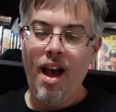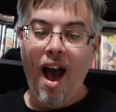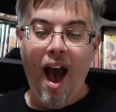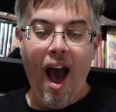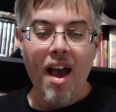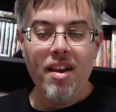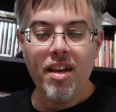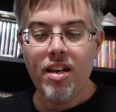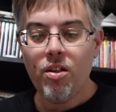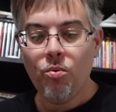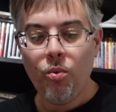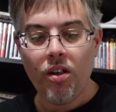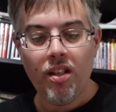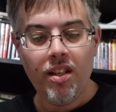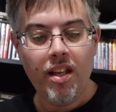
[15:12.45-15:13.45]
I hit
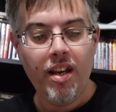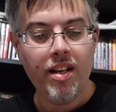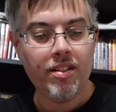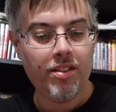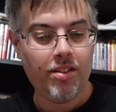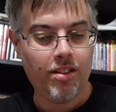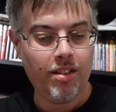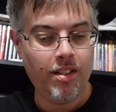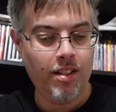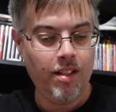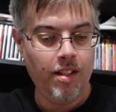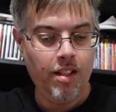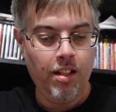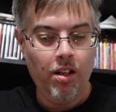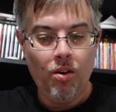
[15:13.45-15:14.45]
one of the hits,
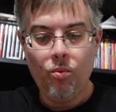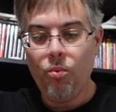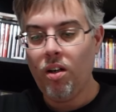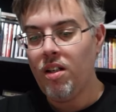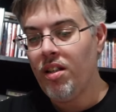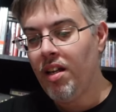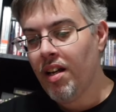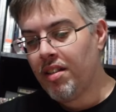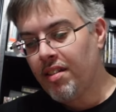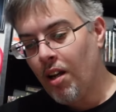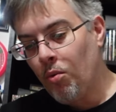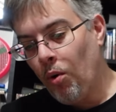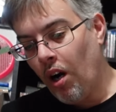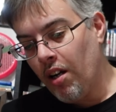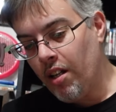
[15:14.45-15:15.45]
one of the hits
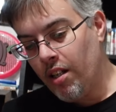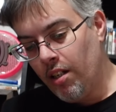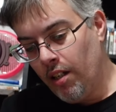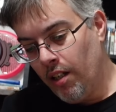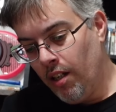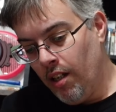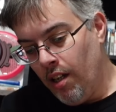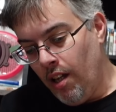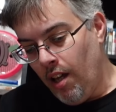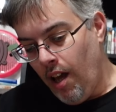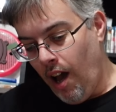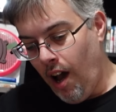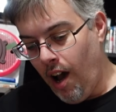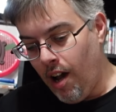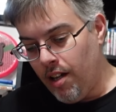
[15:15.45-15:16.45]
I wanted.
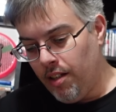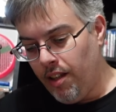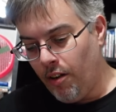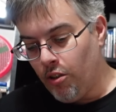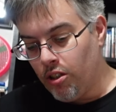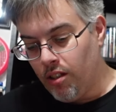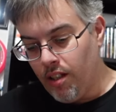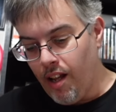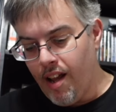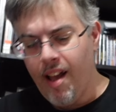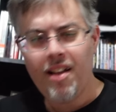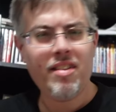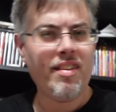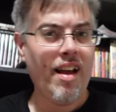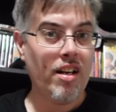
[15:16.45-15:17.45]
Uh, there was, they
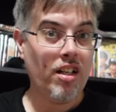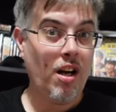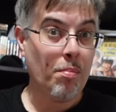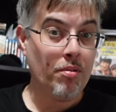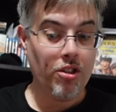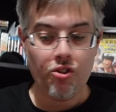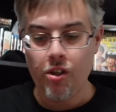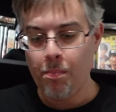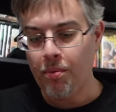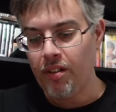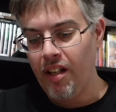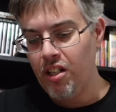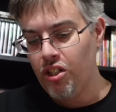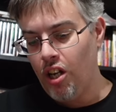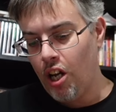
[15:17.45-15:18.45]
had, they had a couple of Triple
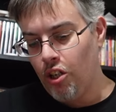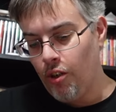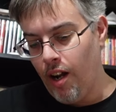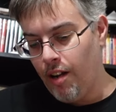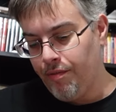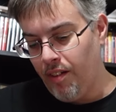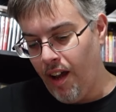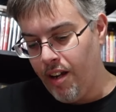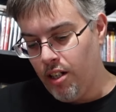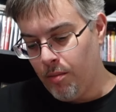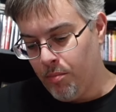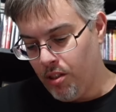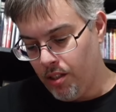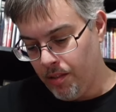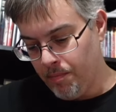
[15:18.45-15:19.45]
H autographed
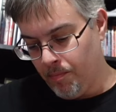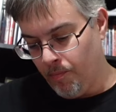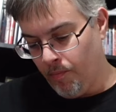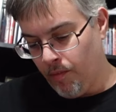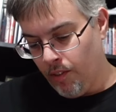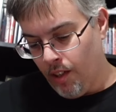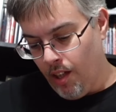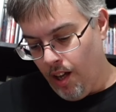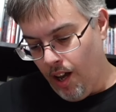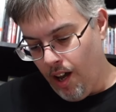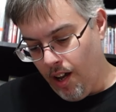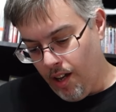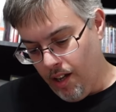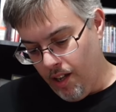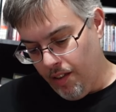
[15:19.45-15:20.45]
items
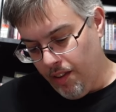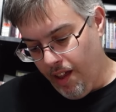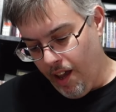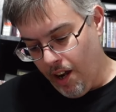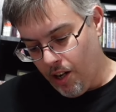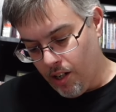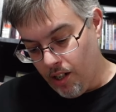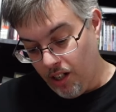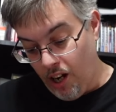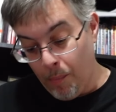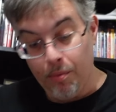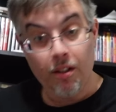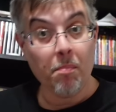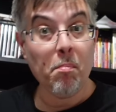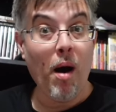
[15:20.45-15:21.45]
uh, in there, a
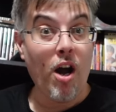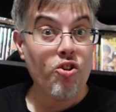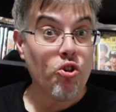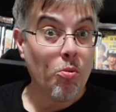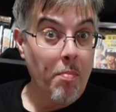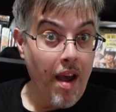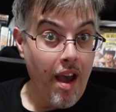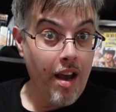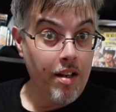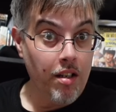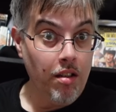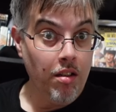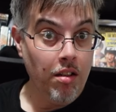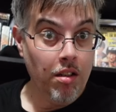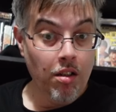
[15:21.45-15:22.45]
couple of Macho Man,
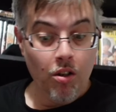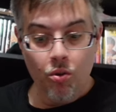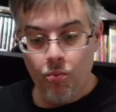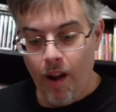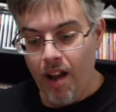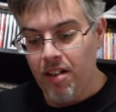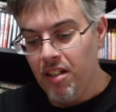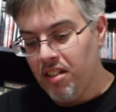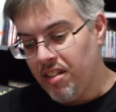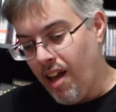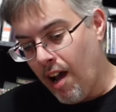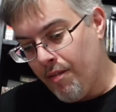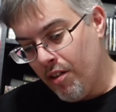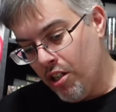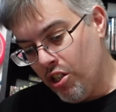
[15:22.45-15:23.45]
Randy
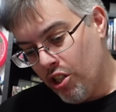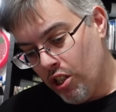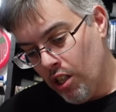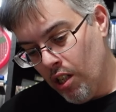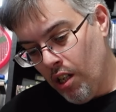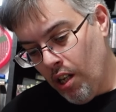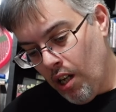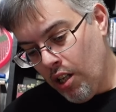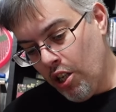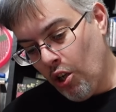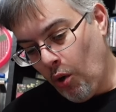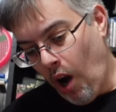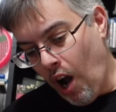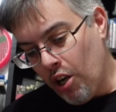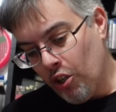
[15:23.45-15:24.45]
Savage, you
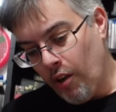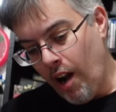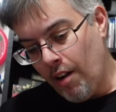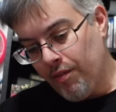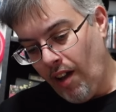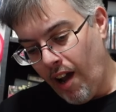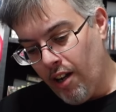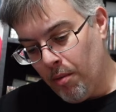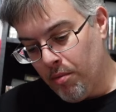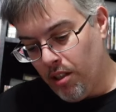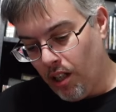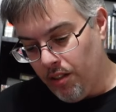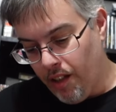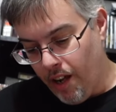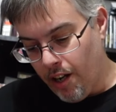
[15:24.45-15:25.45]
know, autographed items
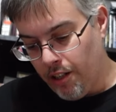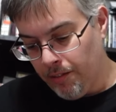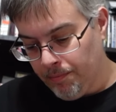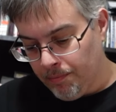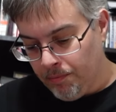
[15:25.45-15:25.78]
on there.